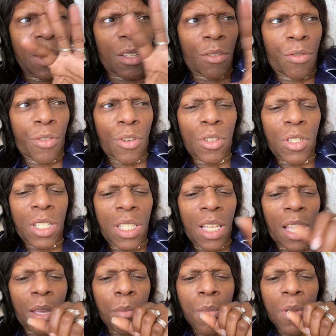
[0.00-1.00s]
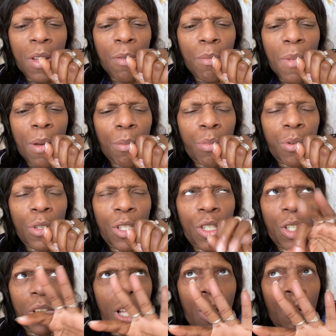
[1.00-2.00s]
the first segment of my
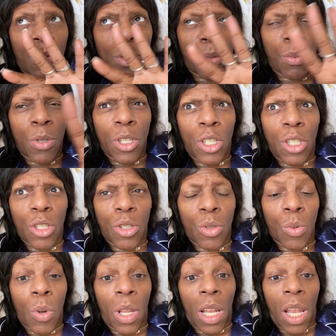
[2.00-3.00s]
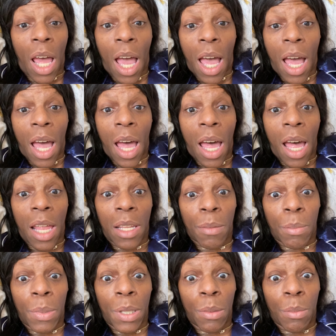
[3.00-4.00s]
preaching, I was preaching to a lot
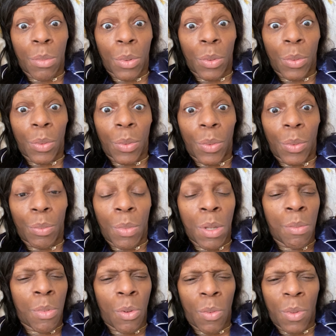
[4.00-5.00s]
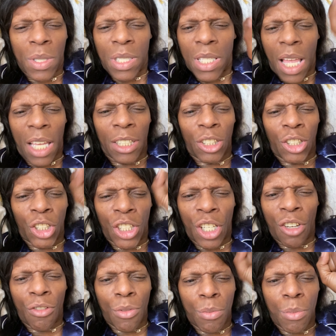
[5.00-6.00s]
of people. People was like
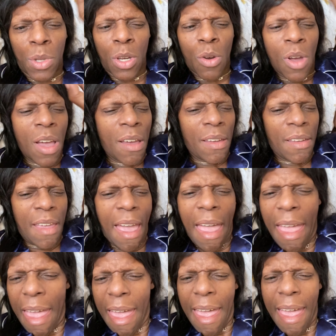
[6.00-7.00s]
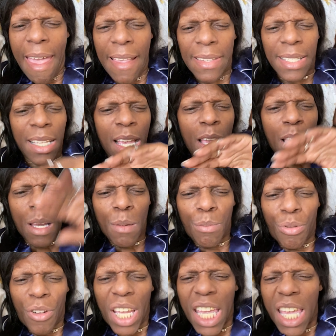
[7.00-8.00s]
cheering me. Yes,
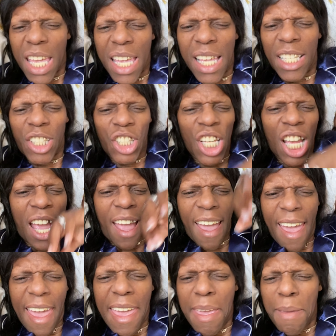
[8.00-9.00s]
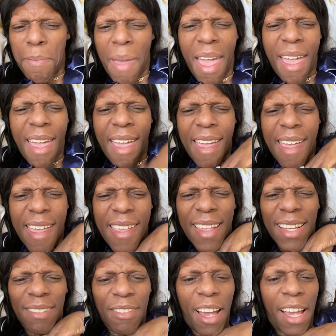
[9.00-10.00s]
preach. Amen.
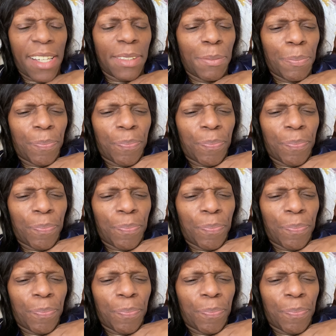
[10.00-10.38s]
Right?